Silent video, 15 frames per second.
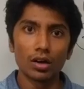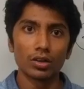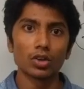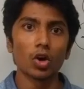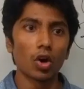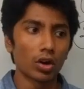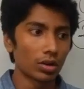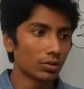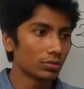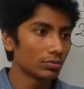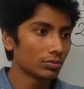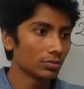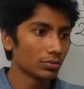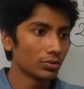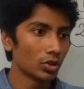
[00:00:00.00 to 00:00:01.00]
your,
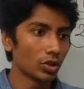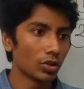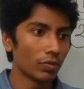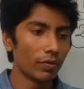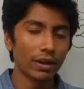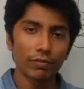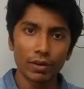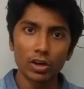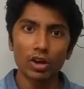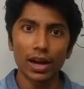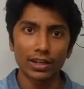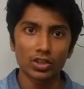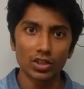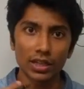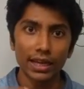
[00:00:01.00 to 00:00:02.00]
when you're
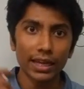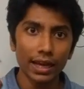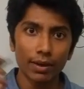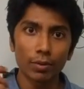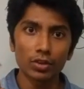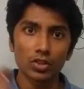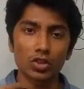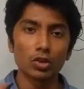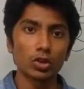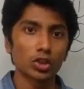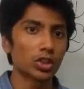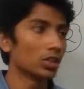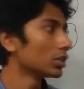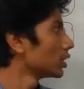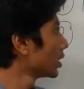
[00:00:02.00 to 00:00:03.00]
actually thinking about the
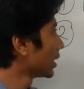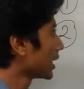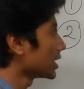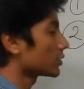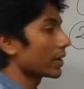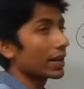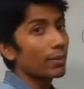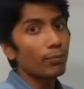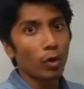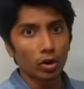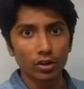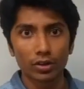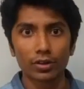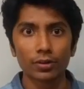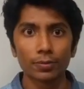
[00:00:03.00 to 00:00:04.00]
solution is very
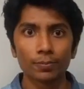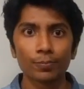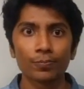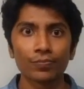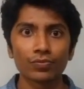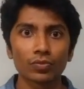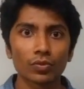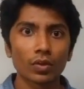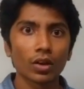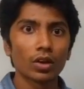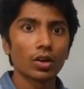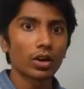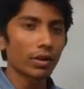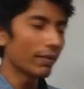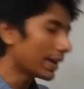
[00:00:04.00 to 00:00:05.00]
important.
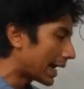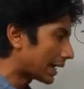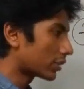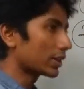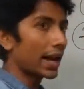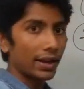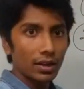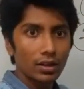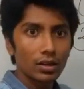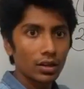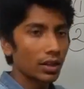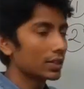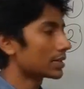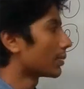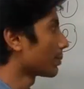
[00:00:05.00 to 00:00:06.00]
Okay, we'll get to that
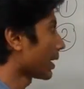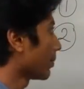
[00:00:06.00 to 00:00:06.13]
in some